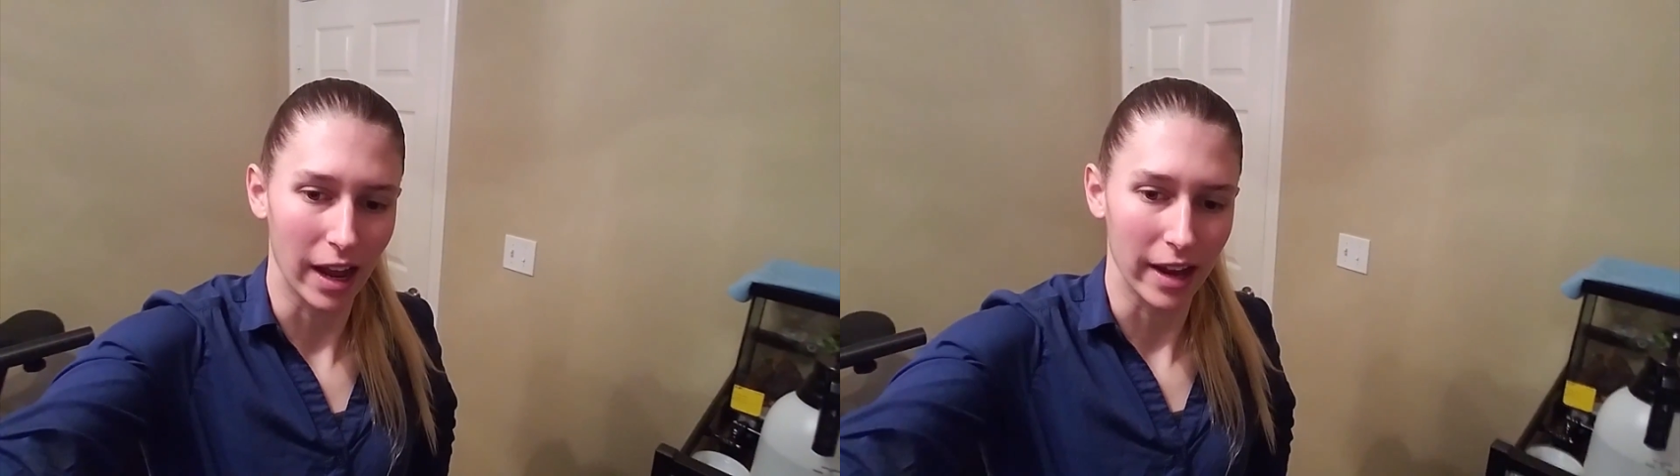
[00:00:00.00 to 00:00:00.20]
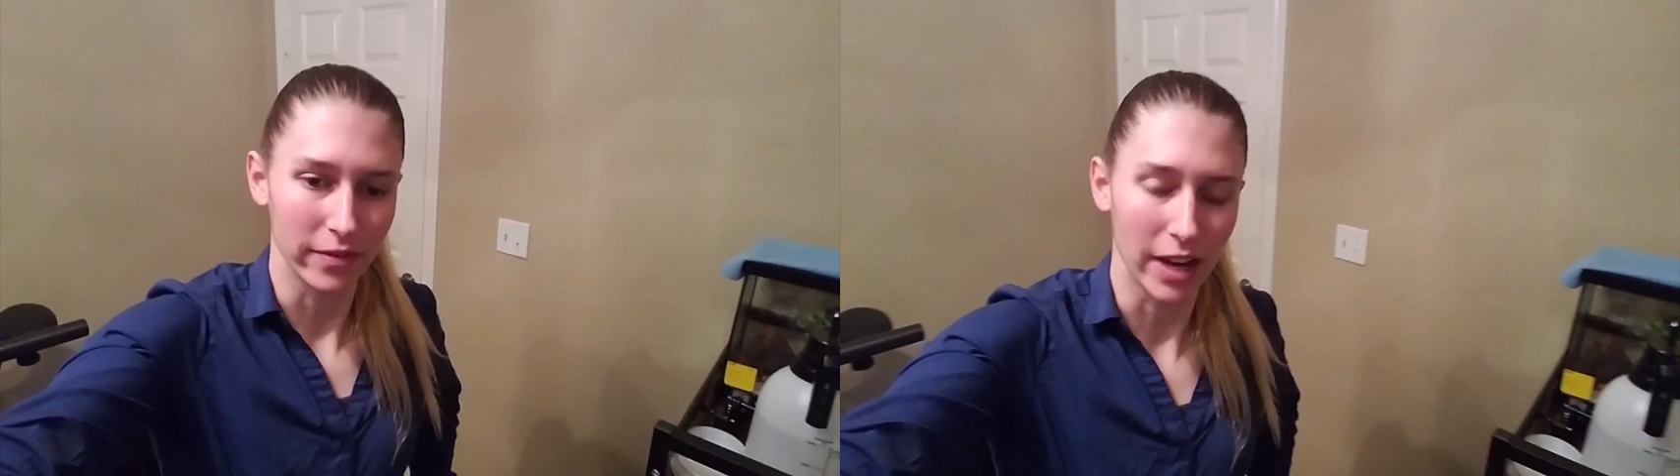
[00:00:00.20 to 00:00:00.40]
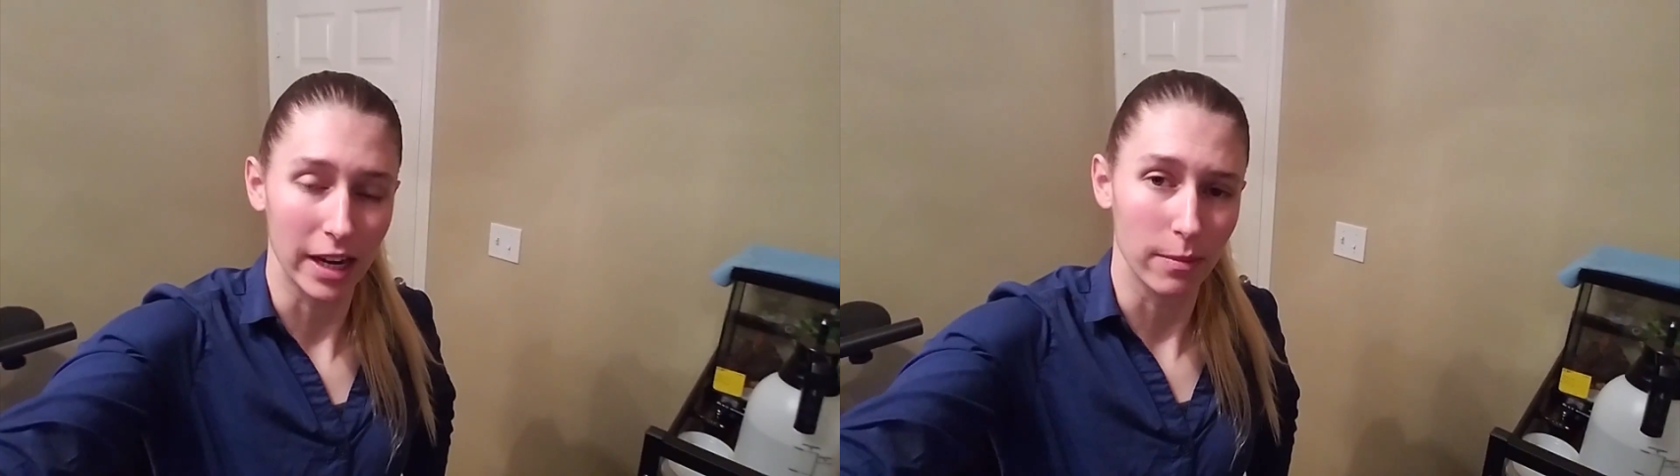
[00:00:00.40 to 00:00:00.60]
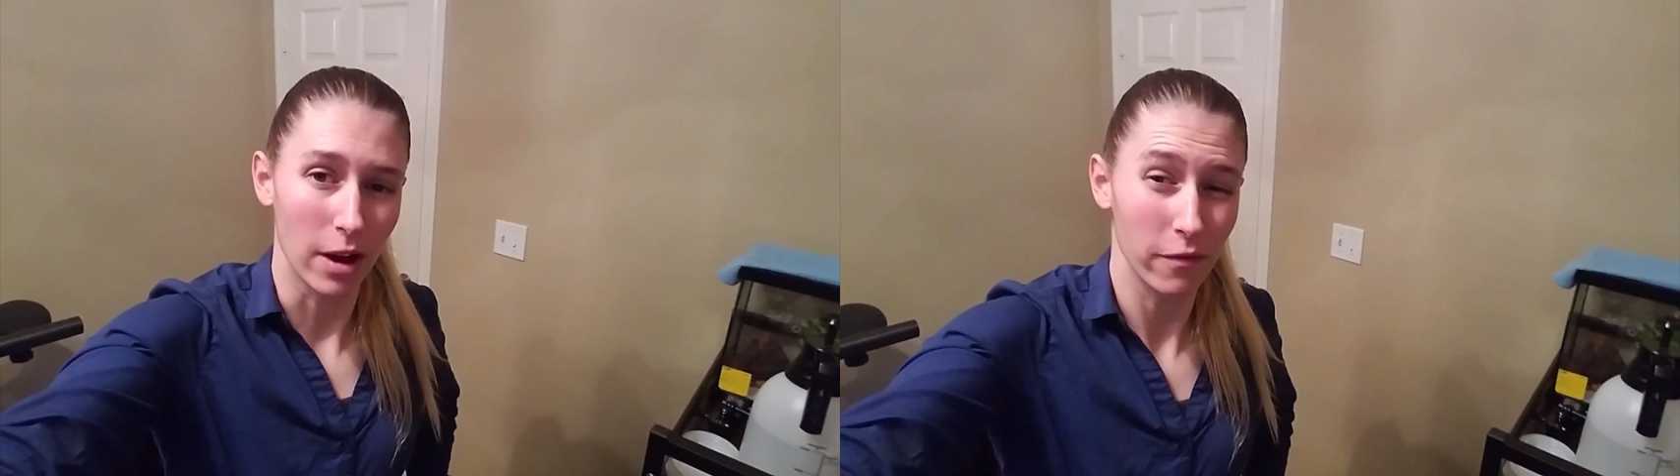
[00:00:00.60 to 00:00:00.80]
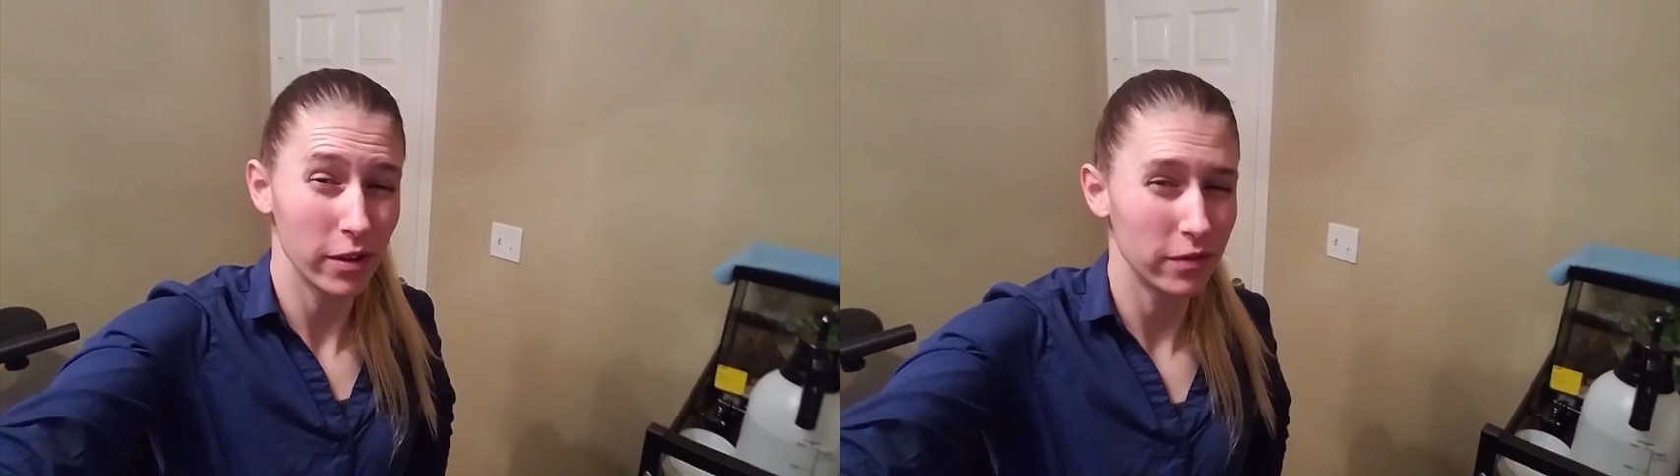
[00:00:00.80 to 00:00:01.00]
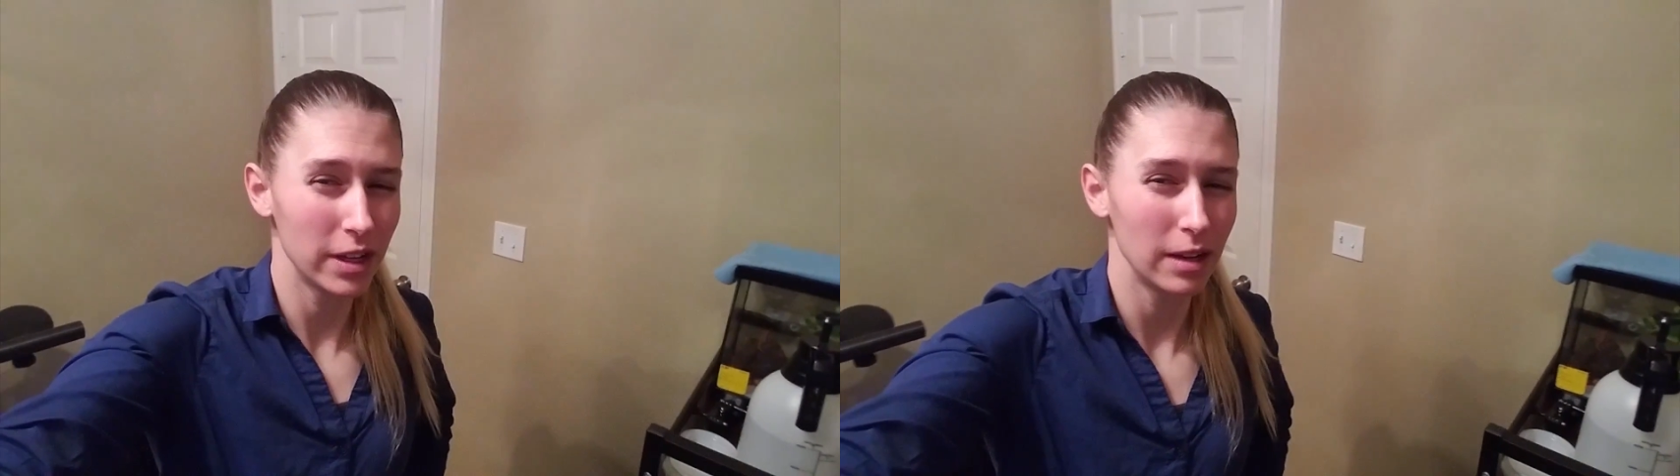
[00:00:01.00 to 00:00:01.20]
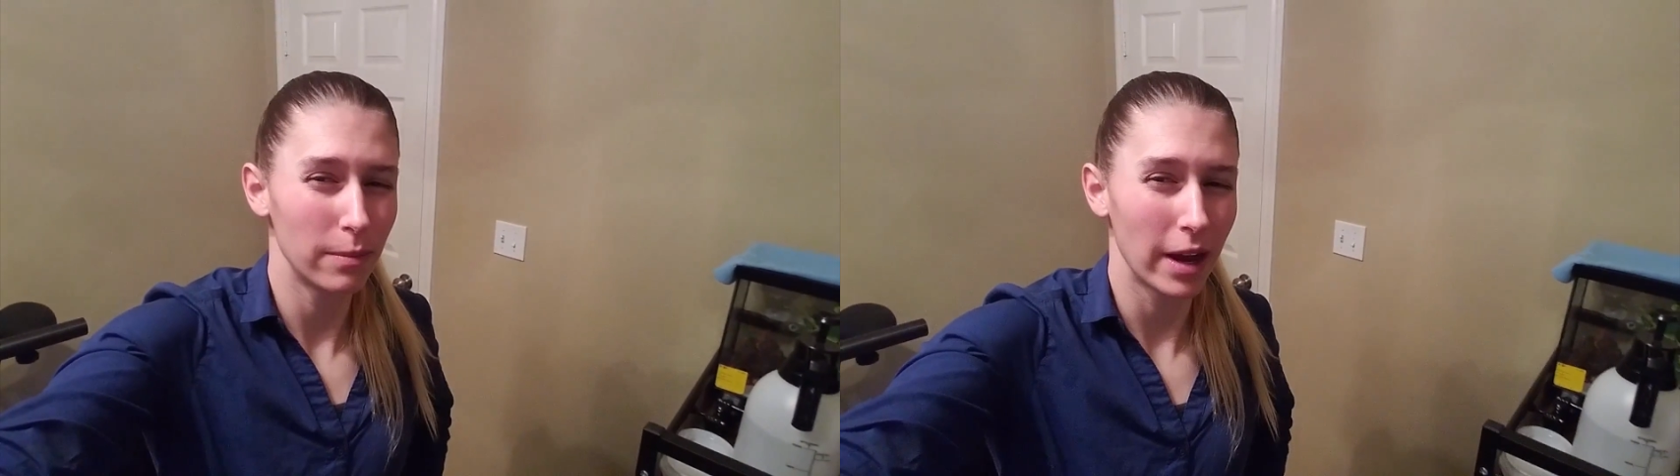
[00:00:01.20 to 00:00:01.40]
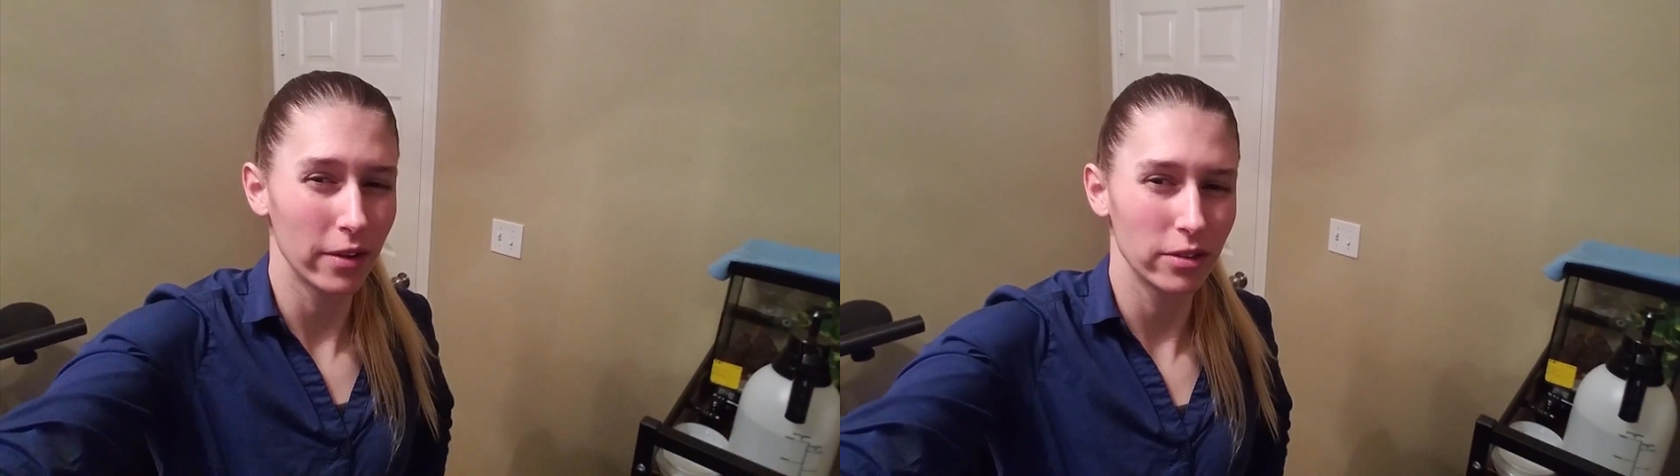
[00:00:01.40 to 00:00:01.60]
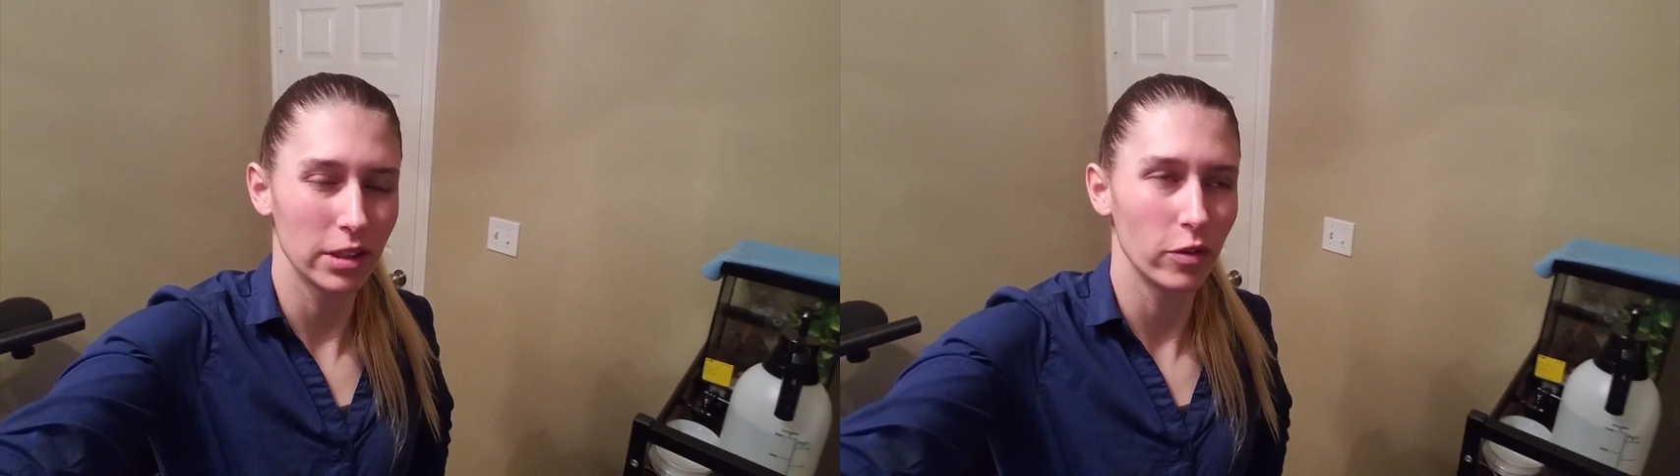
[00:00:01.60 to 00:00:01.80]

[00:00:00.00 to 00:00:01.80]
I've gained about 15 pounds